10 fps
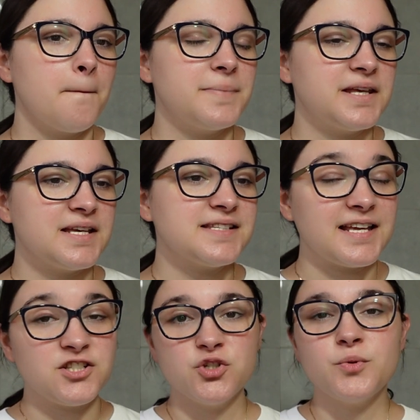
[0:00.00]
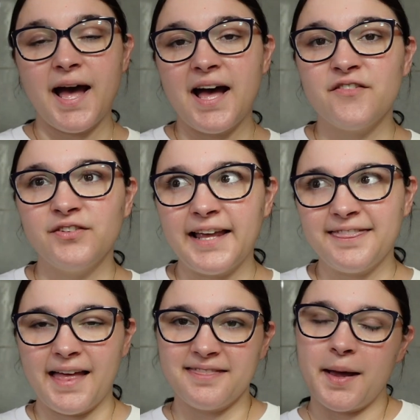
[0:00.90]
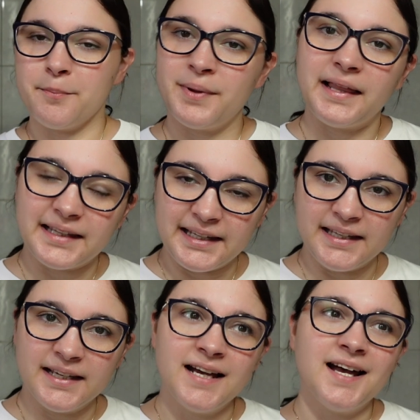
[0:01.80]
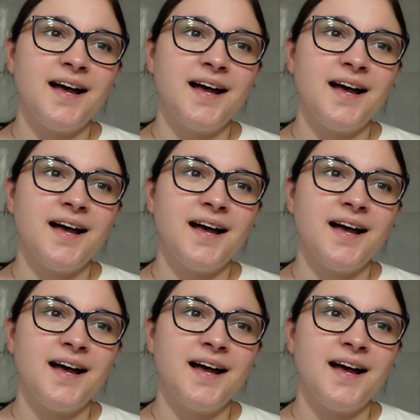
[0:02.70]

because I do have like that, that belly,